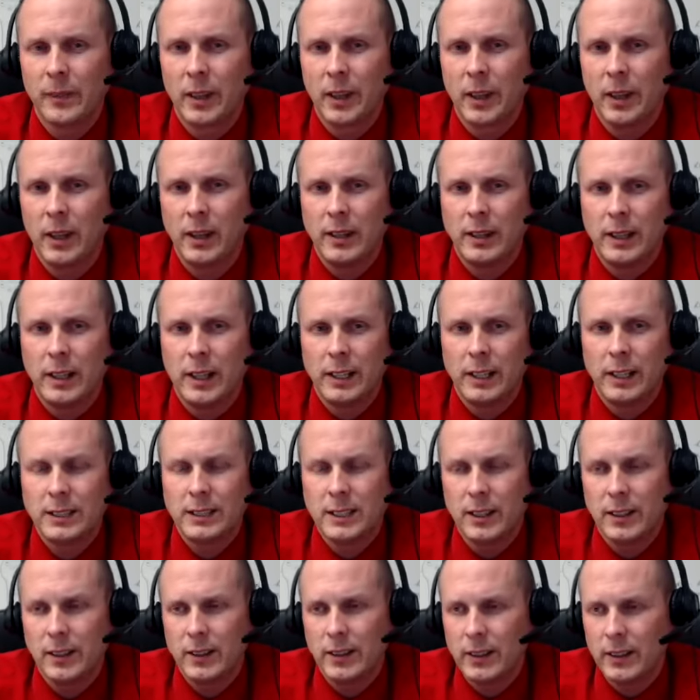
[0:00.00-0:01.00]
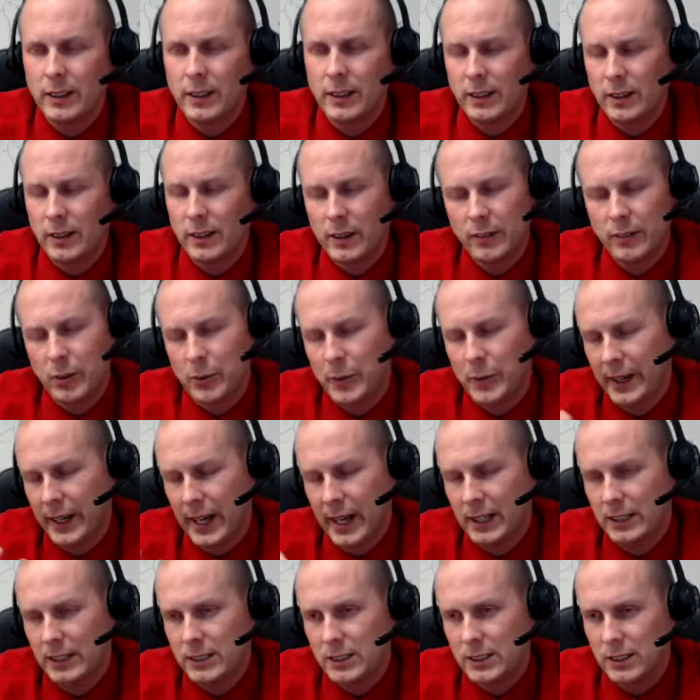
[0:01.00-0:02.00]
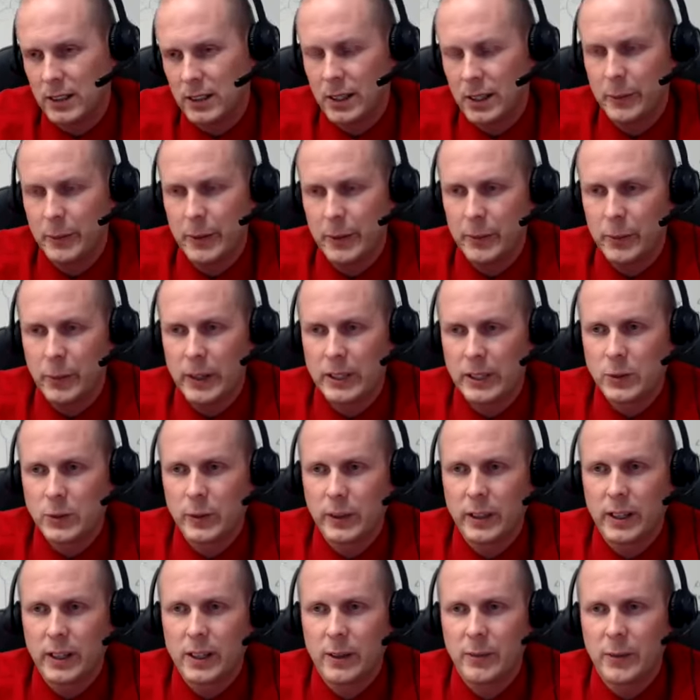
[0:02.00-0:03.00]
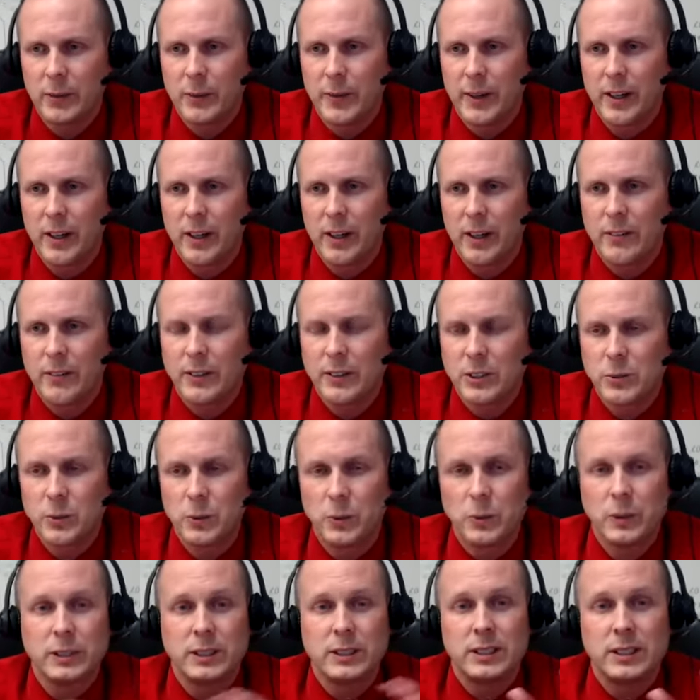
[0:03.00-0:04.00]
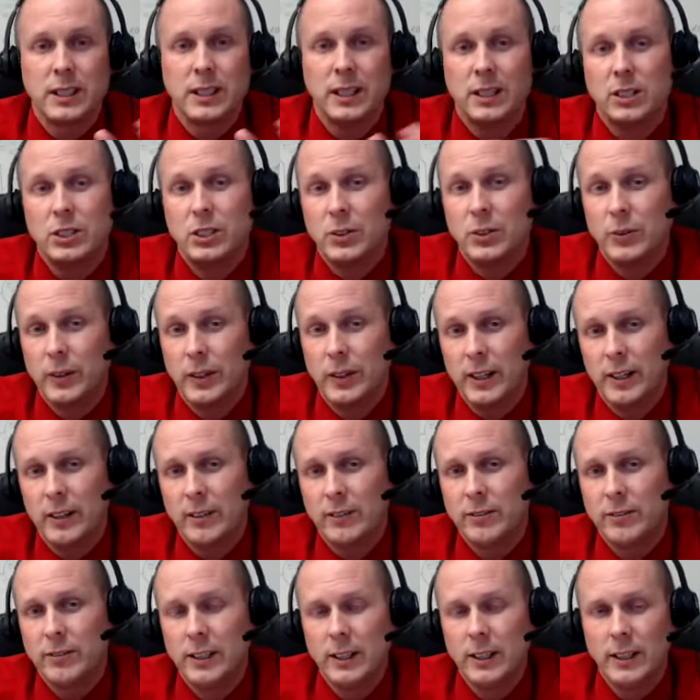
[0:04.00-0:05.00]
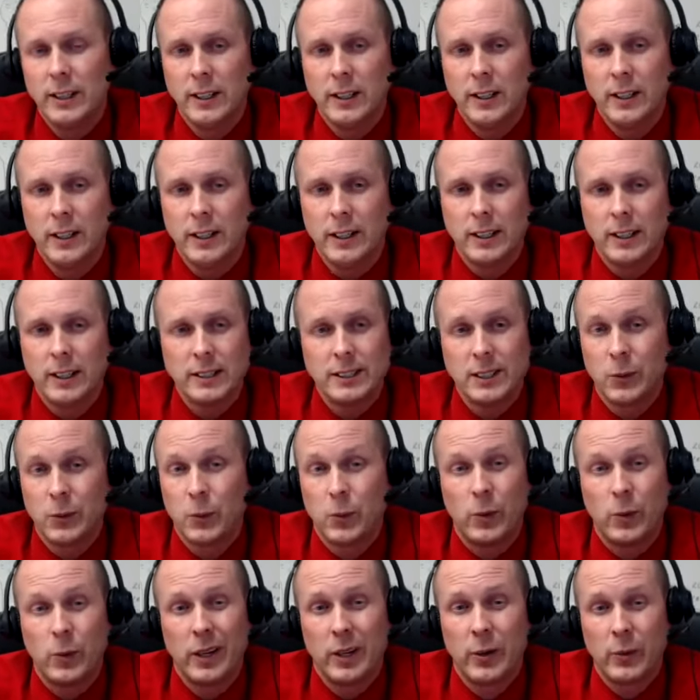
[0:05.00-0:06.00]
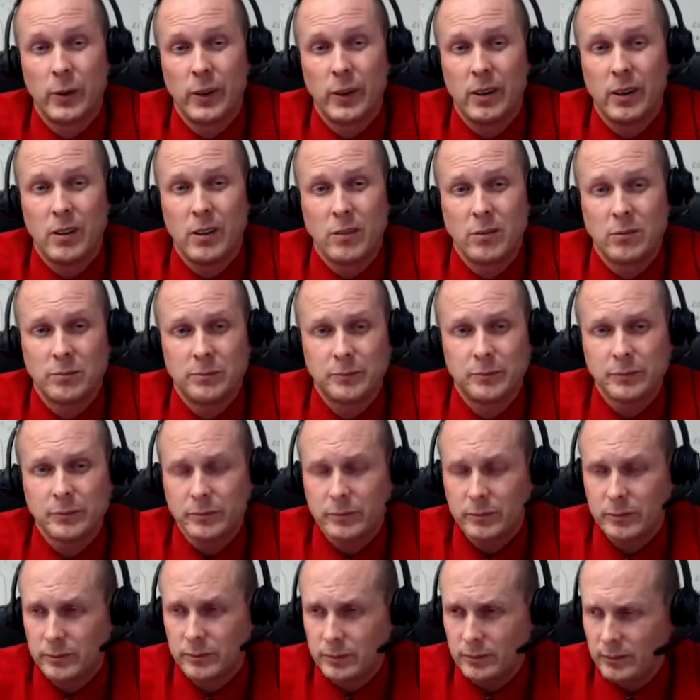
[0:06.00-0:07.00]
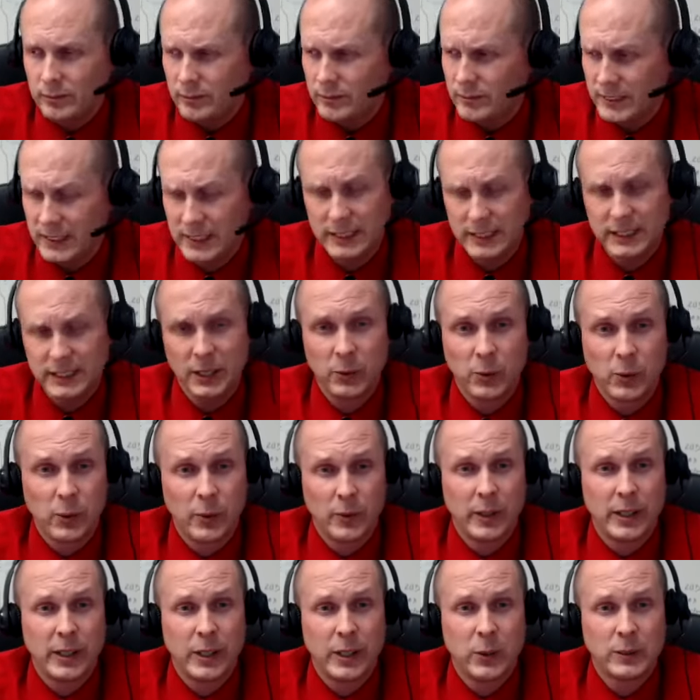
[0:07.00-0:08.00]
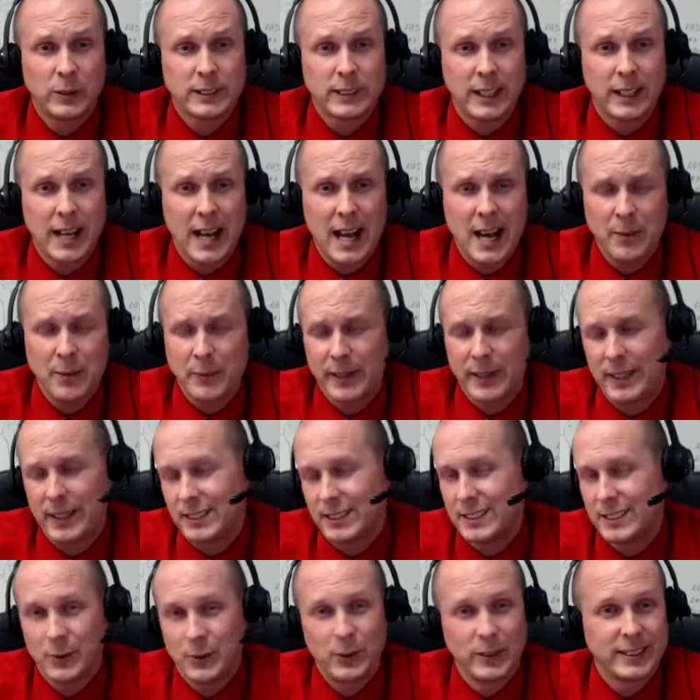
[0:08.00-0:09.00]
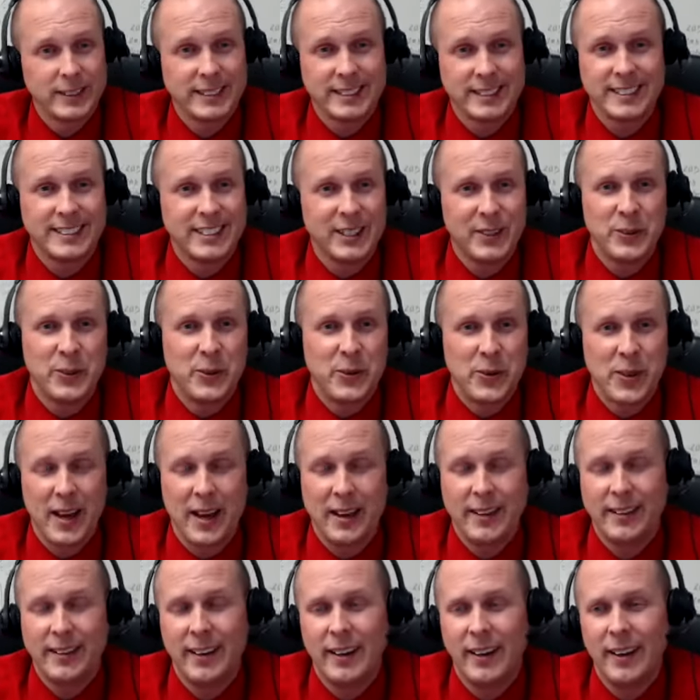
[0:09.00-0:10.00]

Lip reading: And then I stare, everybody asks, a lot of people ask when they come to my office, well, what stage do I have? And I say, well, why do you want to know? They say, well, I want to know what's going to happen. I say, well, it doesn't tell you that.